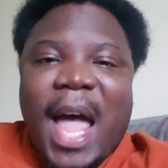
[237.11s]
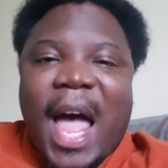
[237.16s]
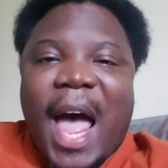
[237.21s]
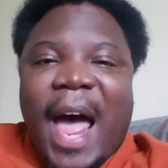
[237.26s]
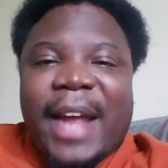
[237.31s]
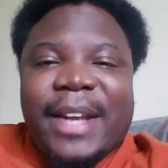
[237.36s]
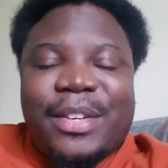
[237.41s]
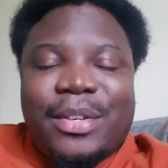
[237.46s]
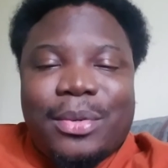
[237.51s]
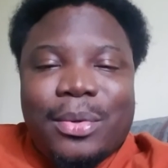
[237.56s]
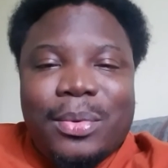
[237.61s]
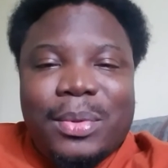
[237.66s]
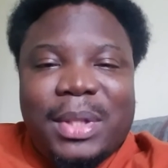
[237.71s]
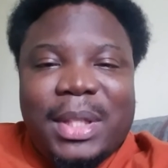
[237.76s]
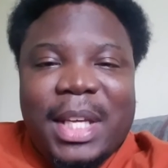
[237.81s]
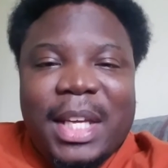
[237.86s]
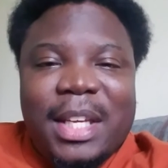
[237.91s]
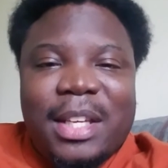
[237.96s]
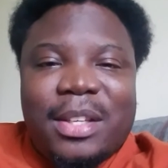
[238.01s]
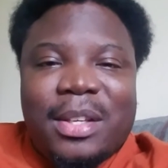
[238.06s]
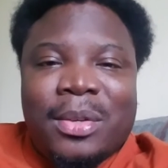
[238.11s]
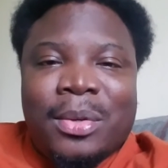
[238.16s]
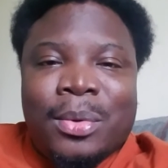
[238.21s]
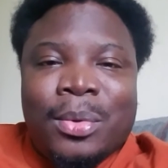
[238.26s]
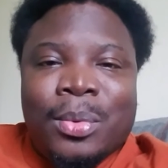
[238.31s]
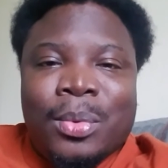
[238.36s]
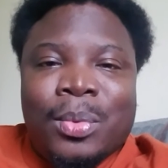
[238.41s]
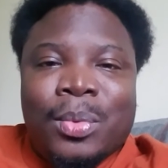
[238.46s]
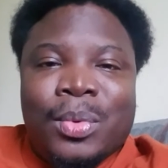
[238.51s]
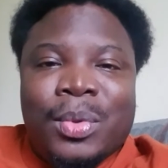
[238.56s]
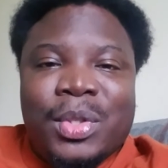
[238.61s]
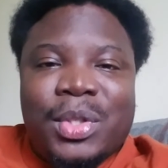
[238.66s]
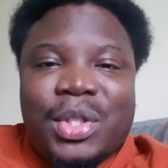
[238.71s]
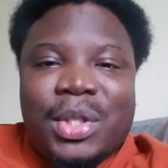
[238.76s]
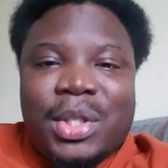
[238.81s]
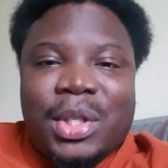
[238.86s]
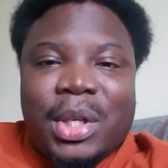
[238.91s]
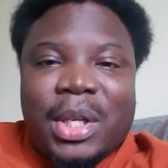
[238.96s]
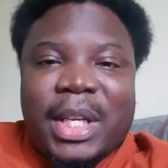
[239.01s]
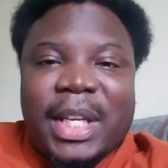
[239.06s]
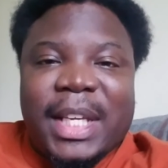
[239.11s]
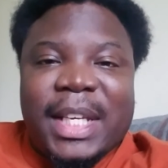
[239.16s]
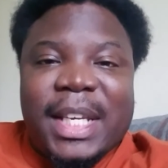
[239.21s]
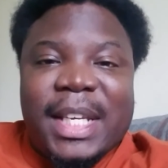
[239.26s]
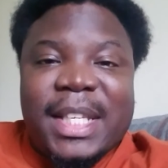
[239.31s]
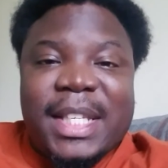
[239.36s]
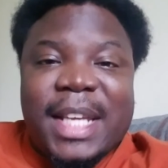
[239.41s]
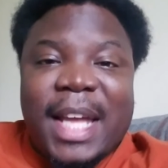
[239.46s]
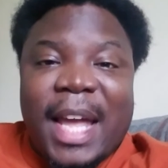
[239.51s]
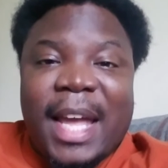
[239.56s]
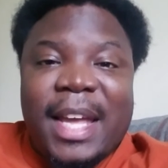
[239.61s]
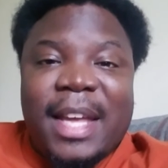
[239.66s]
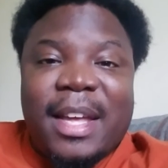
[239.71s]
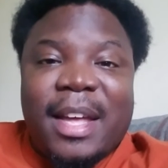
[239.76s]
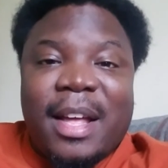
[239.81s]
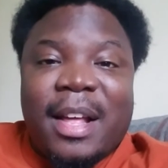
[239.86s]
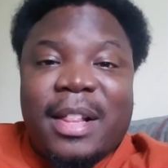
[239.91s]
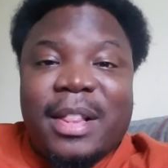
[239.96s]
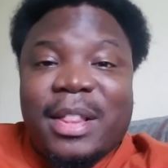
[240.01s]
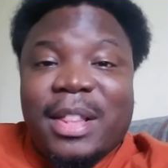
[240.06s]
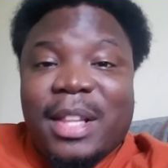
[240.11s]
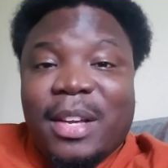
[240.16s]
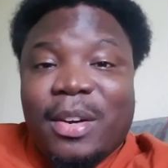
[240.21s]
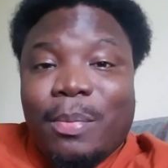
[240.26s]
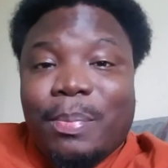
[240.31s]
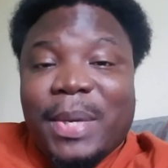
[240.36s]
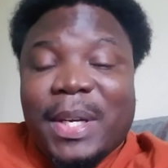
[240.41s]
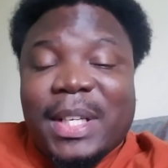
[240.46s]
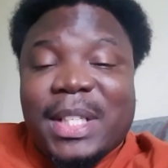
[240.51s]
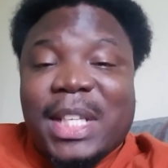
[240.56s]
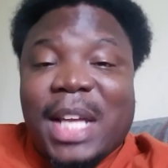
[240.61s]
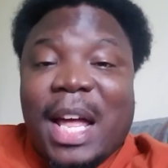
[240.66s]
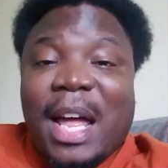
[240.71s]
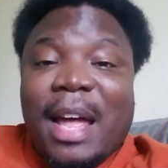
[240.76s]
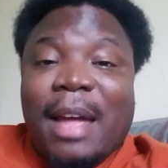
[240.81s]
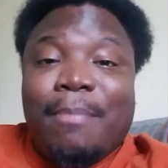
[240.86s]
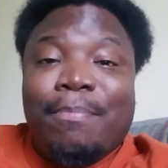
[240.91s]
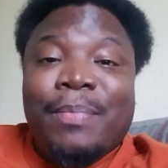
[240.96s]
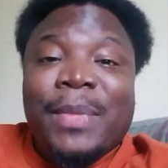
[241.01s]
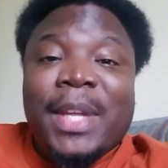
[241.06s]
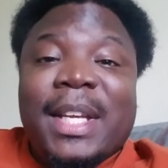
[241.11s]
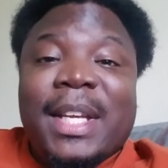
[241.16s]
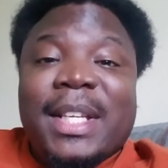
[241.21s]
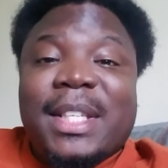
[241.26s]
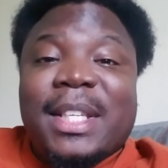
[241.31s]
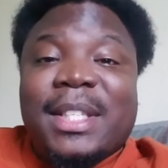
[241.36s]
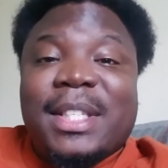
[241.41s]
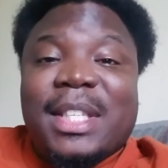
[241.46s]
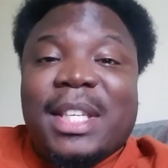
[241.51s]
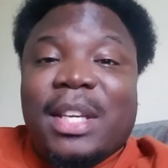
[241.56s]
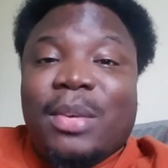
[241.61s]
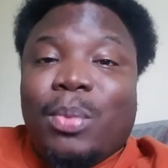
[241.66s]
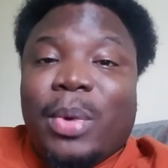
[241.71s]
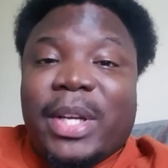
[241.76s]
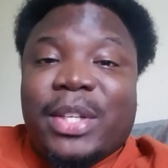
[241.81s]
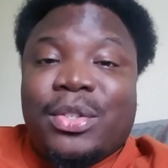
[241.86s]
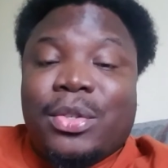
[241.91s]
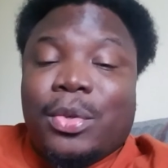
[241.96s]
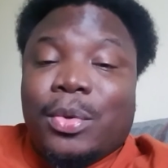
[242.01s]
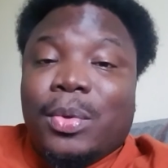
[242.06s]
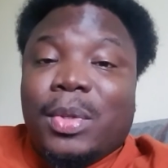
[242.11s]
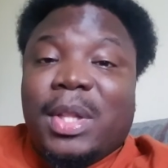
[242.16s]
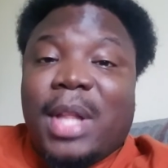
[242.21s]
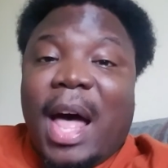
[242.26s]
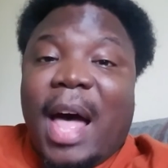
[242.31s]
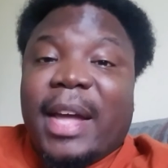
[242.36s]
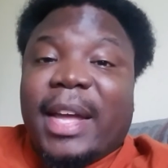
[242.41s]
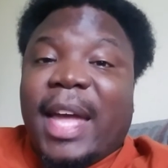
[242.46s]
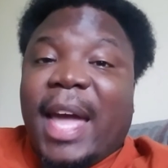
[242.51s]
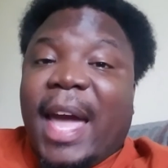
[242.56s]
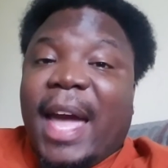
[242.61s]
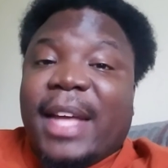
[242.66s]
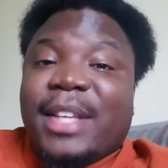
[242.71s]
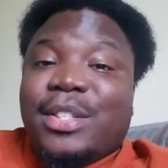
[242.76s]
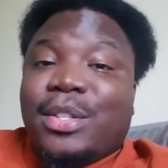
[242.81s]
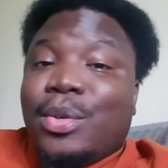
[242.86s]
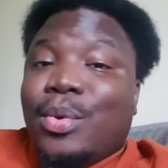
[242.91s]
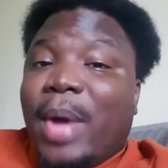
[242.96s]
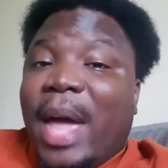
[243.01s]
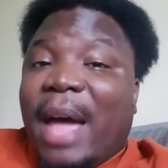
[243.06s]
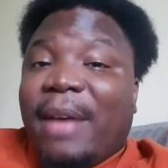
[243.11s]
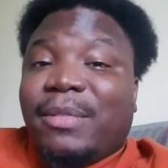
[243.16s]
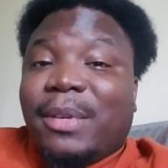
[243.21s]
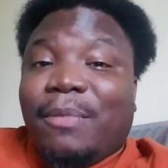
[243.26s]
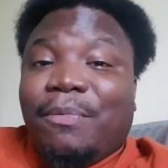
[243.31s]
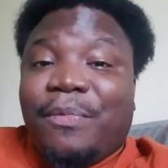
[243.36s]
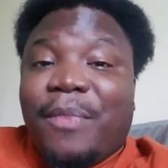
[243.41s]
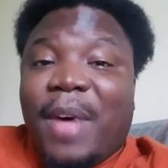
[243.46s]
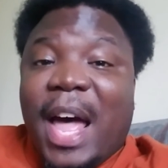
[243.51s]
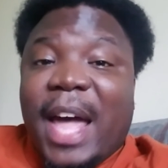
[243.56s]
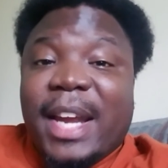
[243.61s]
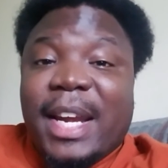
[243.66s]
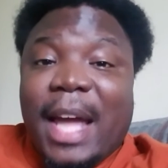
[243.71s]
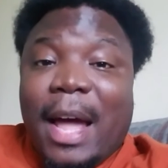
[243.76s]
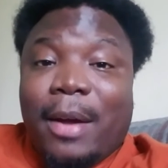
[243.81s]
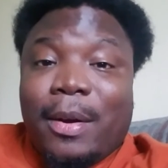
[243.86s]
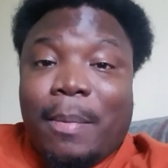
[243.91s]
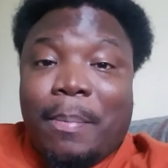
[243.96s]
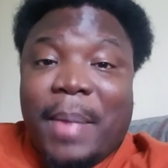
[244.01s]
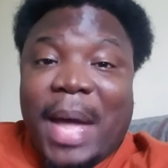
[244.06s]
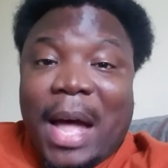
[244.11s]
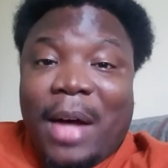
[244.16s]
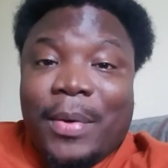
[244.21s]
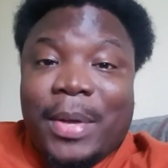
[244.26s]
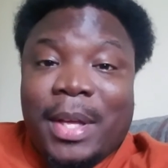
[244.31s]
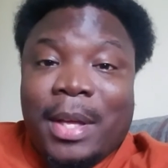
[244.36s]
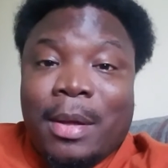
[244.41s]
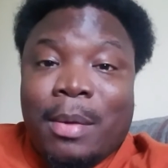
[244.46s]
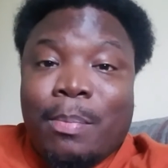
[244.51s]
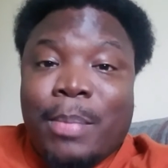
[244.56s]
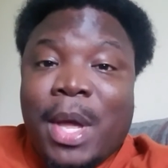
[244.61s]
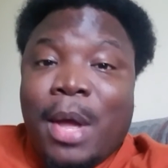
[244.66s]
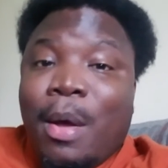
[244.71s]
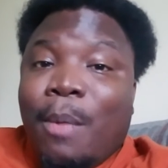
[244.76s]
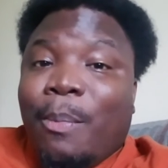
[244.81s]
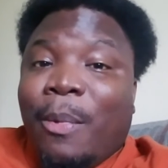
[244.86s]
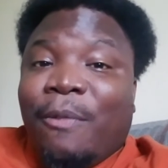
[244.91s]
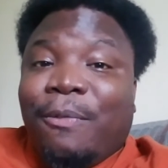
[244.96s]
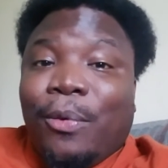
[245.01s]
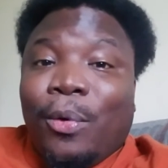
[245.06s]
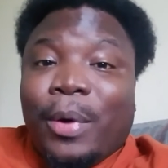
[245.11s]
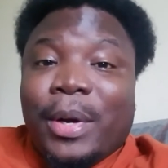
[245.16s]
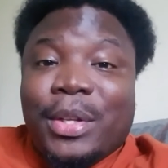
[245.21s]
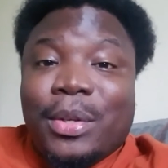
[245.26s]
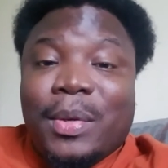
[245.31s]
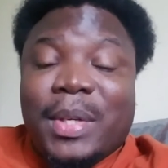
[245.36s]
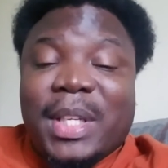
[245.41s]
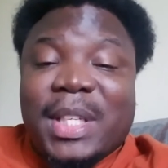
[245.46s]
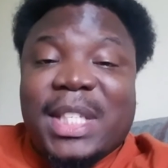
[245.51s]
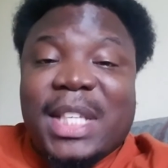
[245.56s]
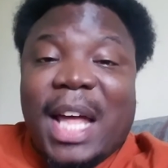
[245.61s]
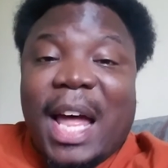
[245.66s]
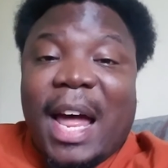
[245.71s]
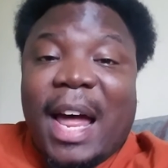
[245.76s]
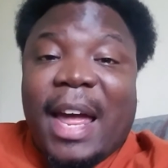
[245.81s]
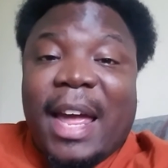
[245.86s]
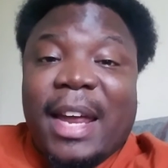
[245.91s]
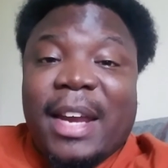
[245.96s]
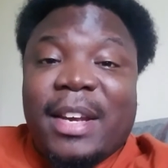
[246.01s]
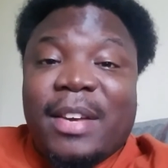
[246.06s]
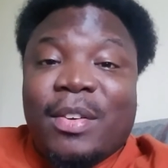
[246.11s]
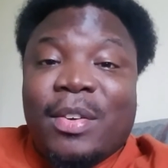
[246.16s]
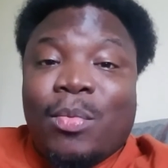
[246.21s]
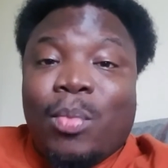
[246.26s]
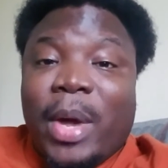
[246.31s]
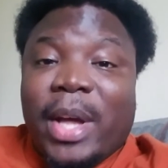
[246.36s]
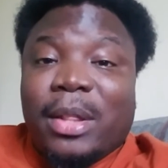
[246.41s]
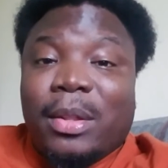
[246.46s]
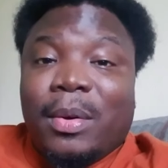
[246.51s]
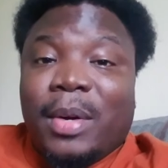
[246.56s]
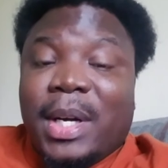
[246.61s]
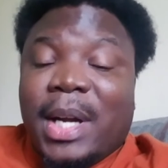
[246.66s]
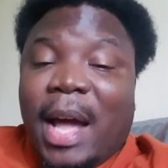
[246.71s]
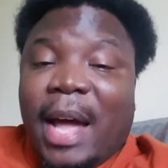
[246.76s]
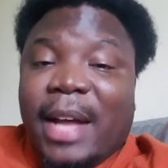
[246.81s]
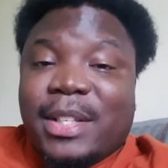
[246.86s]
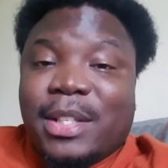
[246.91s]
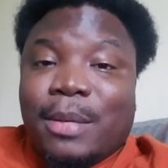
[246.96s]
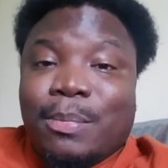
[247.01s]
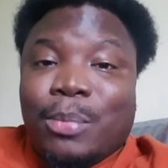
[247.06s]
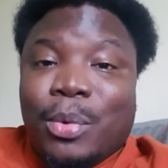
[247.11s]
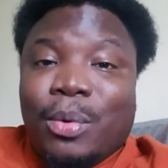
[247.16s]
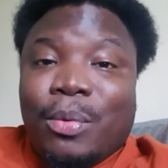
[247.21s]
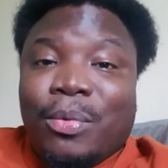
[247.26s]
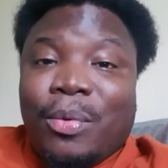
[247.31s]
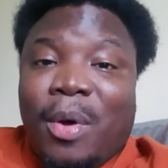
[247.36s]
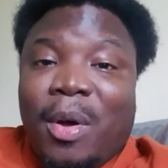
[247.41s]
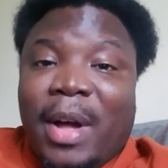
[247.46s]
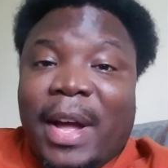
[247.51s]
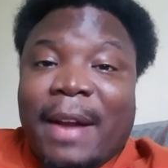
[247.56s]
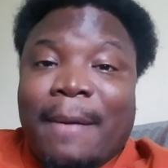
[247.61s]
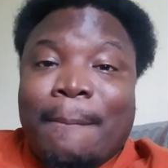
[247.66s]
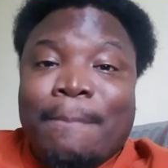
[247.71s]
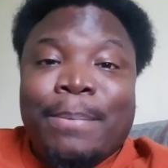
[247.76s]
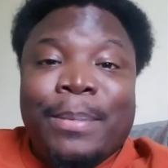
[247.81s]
I do think you should take a little bit of time to see what Drew Lock has. You have to find out about him before you decide whether or not to move on.